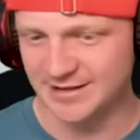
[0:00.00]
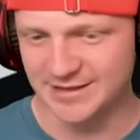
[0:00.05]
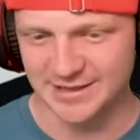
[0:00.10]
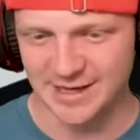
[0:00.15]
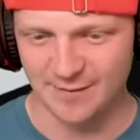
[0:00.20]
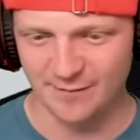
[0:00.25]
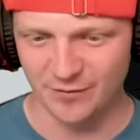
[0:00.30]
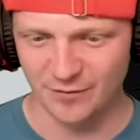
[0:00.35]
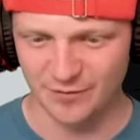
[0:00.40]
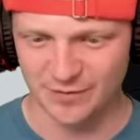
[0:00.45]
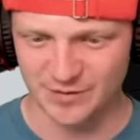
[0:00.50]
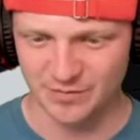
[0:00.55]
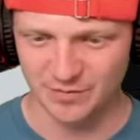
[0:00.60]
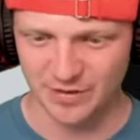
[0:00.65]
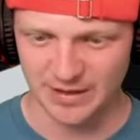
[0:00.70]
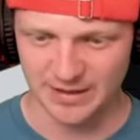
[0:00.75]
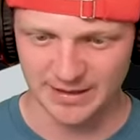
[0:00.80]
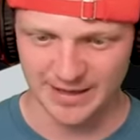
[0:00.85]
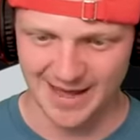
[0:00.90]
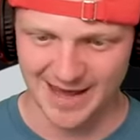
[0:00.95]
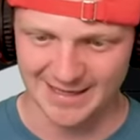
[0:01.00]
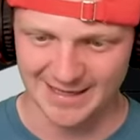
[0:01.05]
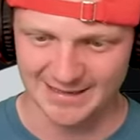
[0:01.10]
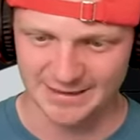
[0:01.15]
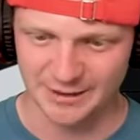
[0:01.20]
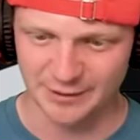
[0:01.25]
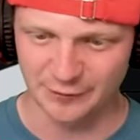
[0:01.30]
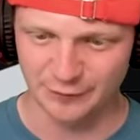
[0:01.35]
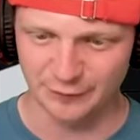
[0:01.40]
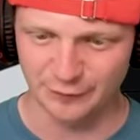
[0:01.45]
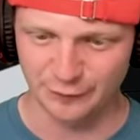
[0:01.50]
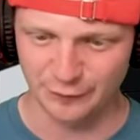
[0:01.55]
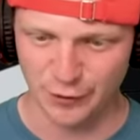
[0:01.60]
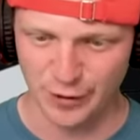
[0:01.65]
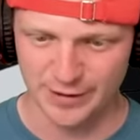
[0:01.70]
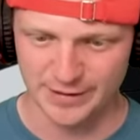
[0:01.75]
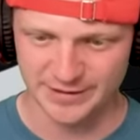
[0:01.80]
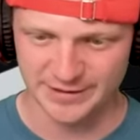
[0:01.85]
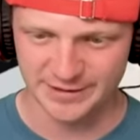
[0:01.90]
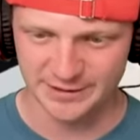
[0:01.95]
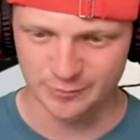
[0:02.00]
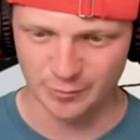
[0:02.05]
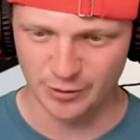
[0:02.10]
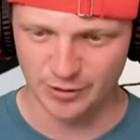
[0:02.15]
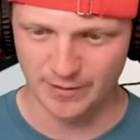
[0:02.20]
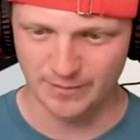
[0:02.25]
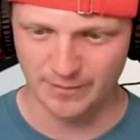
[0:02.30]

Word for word: it's time for some glass at the front. This is where the